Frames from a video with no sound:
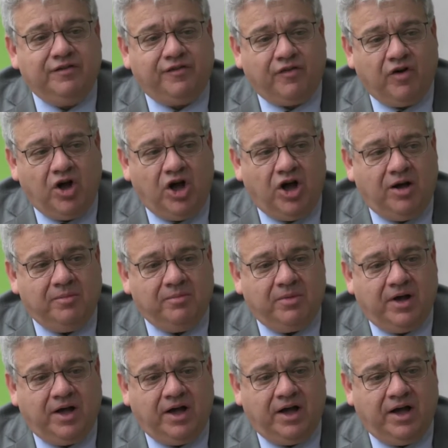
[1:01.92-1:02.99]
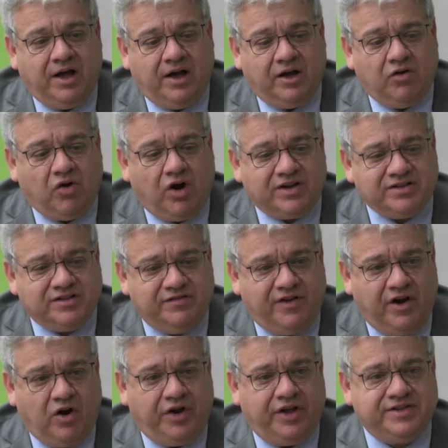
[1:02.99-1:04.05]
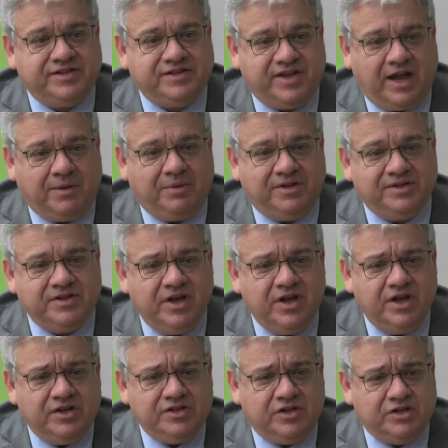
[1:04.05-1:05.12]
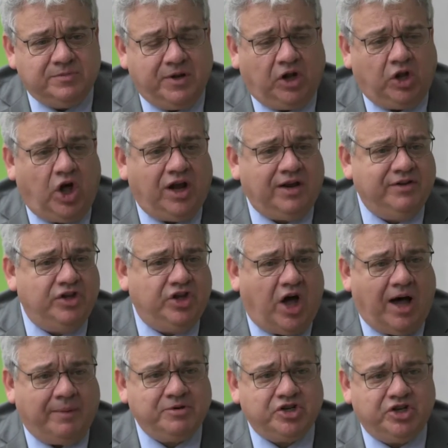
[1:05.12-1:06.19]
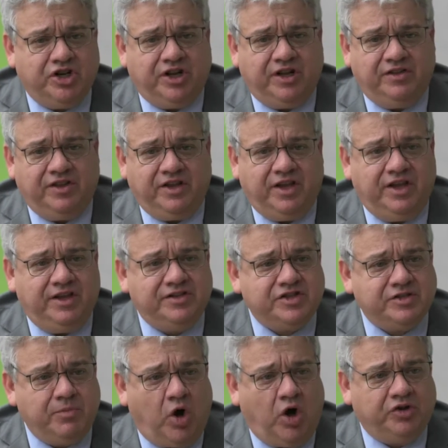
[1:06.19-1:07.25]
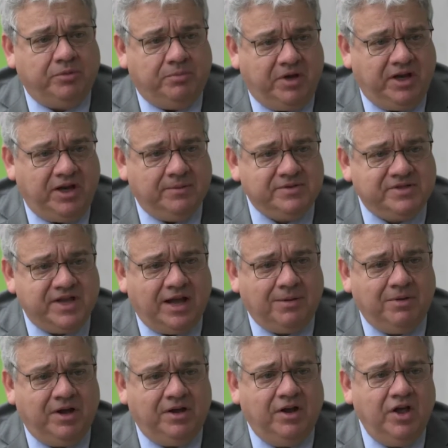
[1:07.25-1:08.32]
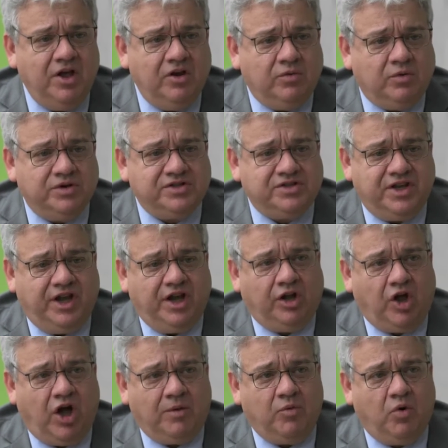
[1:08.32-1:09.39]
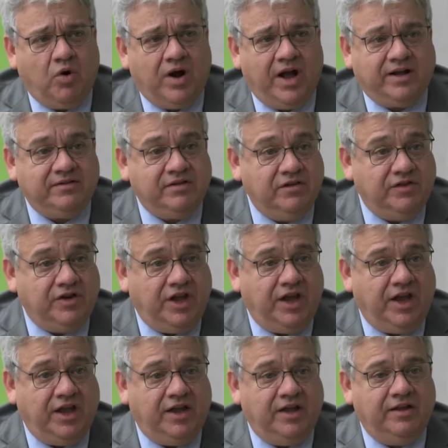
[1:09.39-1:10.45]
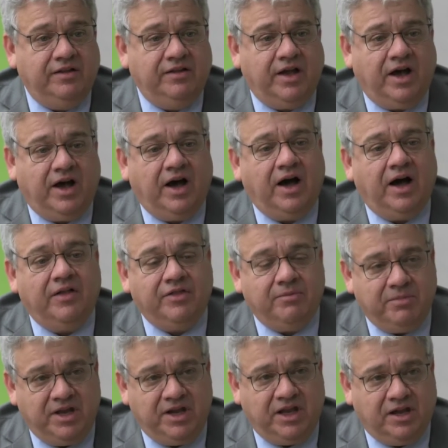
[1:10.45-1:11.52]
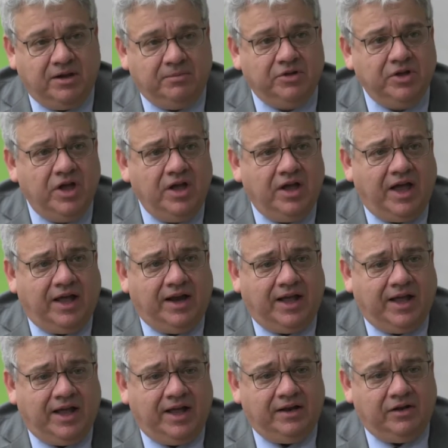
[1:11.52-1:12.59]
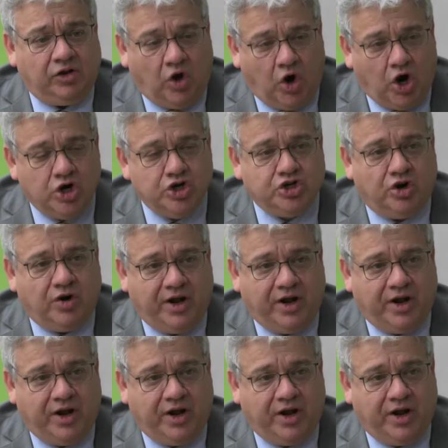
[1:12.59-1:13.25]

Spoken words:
from across the various segments. So there's been a lot of adoption in the small to medium segment. We're seeing a lot more activity in the medium and larger